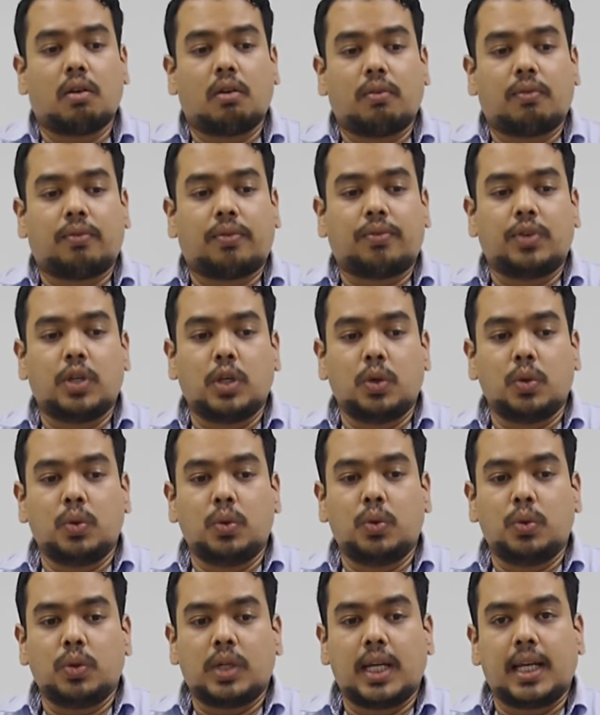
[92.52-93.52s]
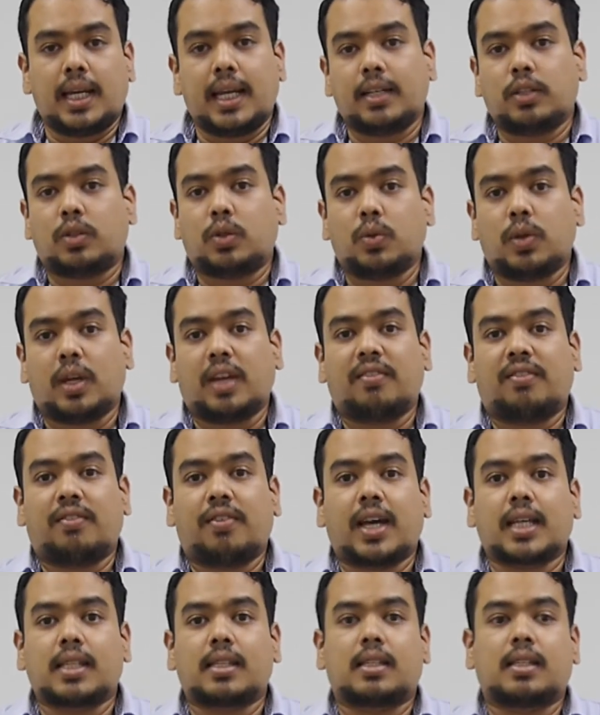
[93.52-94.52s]
of you needing to
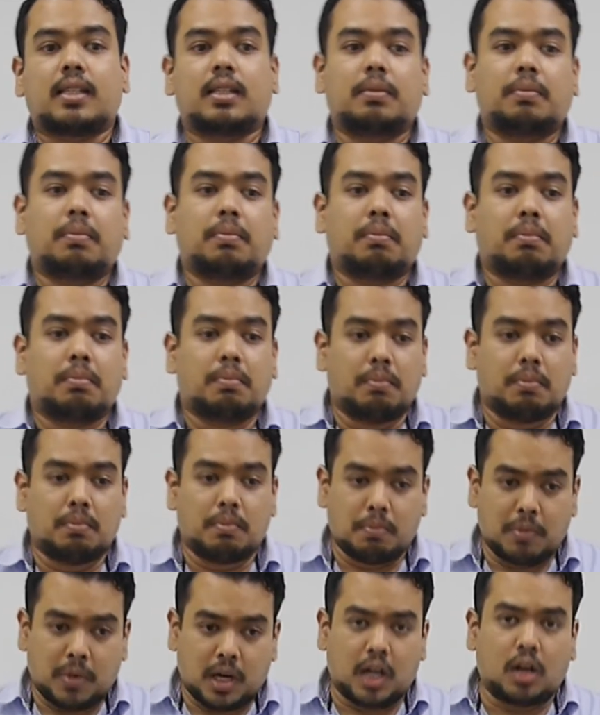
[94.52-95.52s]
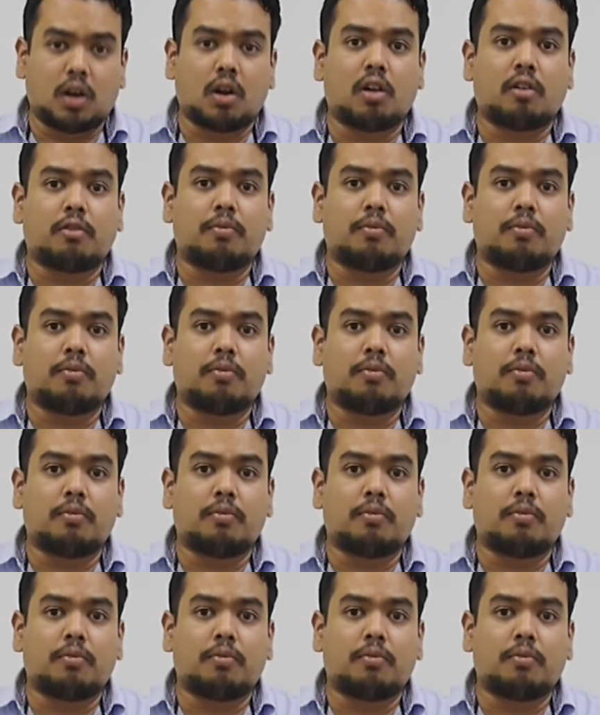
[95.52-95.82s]
invest a lot